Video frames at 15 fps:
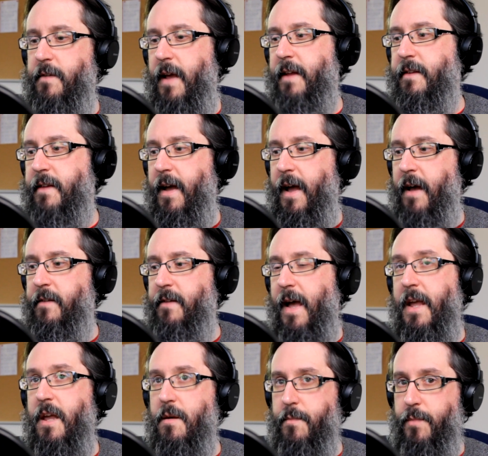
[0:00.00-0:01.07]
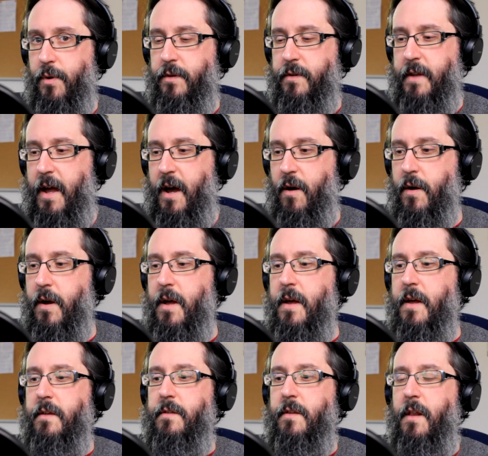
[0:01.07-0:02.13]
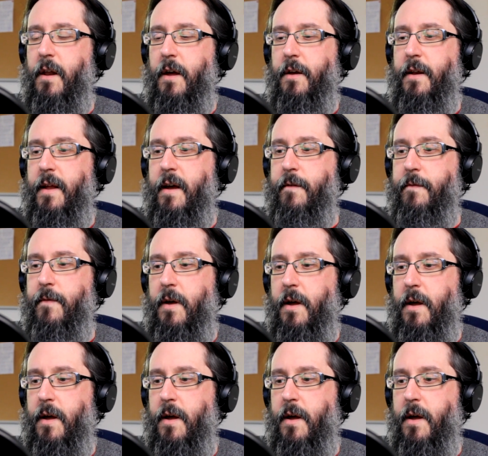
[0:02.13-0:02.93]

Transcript: it has 8 inputs now, so that I could have